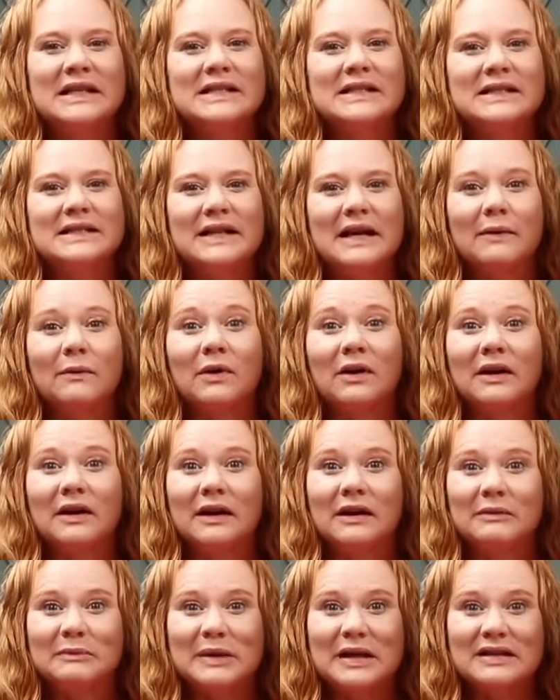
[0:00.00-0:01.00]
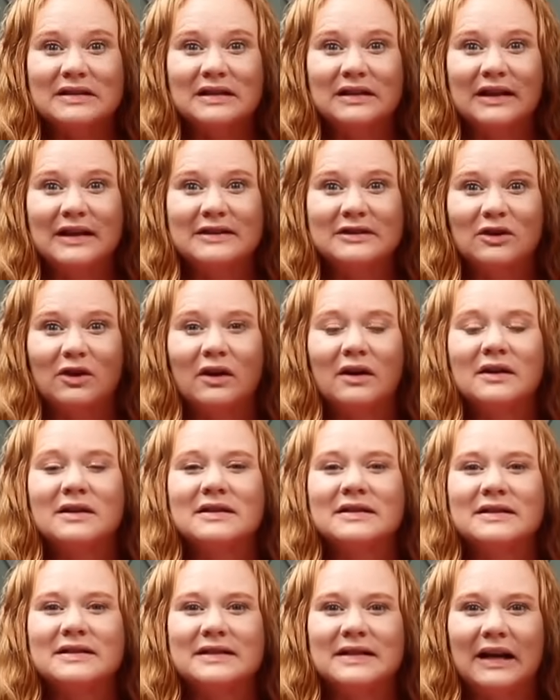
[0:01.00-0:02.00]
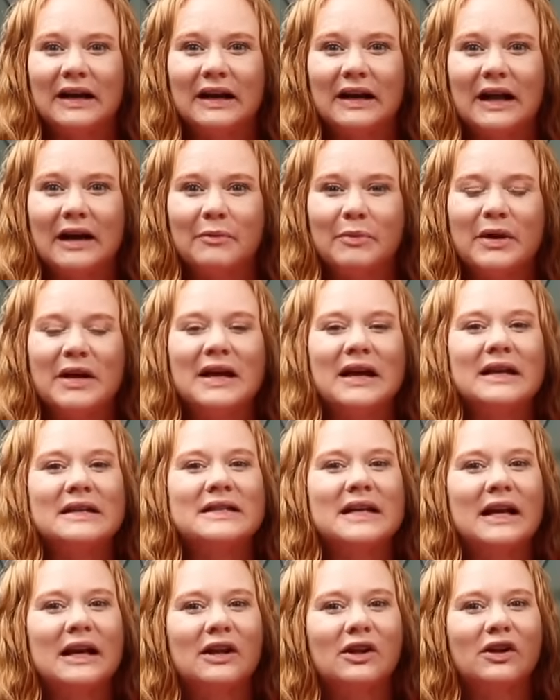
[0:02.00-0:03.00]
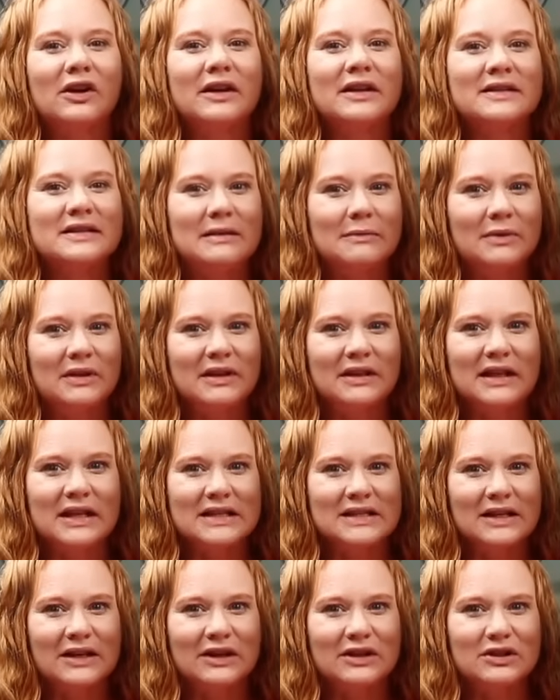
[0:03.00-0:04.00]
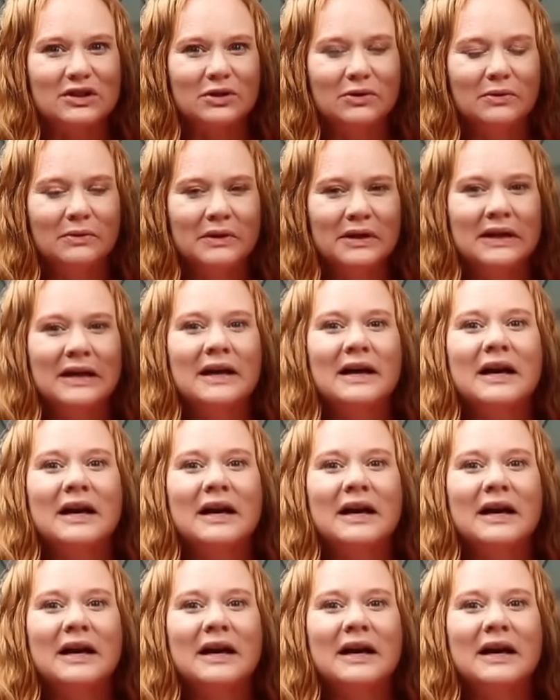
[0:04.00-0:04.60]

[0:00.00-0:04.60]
Today we're going to unbox the laser, set it up, and take a look at some of the things it can do,